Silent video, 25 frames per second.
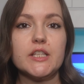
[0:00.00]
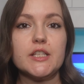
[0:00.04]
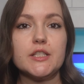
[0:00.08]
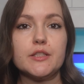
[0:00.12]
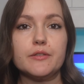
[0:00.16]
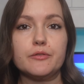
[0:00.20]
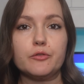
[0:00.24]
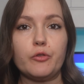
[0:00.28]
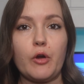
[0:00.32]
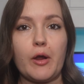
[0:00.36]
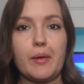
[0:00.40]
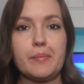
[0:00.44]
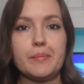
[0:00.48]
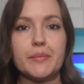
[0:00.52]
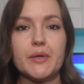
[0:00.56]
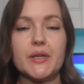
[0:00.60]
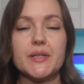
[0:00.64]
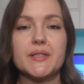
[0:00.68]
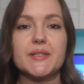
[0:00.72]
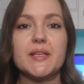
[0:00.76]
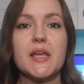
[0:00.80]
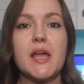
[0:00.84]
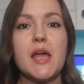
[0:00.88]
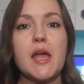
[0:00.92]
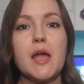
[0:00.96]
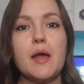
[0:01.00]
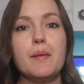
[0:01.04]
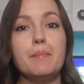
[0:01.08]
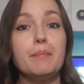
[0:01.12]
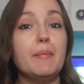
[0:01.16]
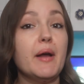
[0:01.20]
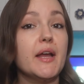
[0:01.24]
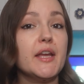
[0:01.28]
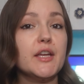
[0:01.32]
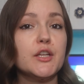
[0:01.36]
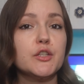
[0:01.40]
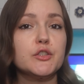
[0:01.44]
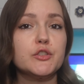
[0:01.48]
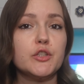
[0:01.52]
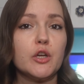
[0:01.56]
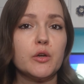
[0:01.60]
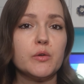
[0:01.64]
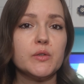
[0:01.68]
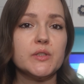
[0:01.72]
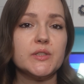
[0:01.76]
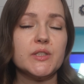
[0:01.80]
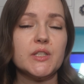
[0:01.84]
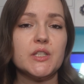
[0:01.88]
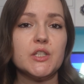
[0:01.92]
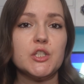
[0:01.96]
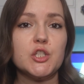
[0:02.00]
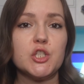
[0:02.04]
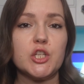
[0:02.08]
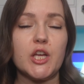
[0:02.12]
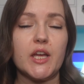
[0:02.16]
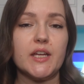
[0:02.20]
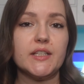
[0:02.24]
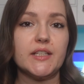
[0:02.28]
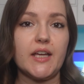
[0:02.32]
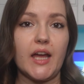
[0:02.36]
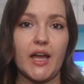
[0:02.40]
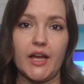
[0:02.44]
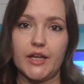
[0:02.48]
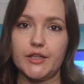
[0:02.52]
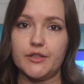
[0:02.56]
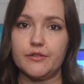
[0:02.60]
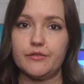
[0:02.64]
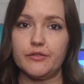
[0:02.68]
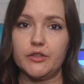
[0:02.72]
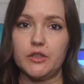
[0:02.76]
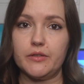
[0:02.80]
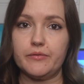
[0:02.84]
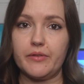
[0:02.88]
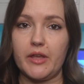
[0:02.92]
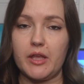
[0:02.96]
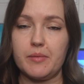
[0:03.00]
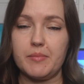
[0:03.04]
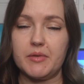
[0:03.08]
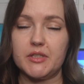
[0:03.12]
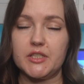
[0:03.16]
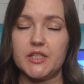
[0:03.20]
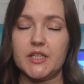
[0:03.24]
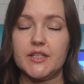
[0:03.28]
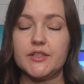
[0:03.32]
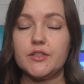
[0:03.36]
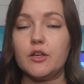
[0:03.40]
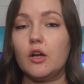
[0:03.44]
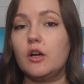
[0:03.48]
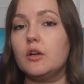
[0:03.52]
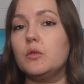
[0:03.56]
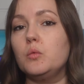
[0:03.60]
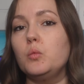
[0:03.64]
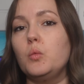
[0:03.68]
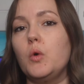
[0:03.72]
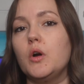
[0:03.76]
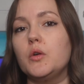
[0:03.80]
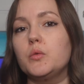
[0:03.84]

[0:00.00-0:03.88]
of Krampus, Mike Dougherty shared a handful of images on what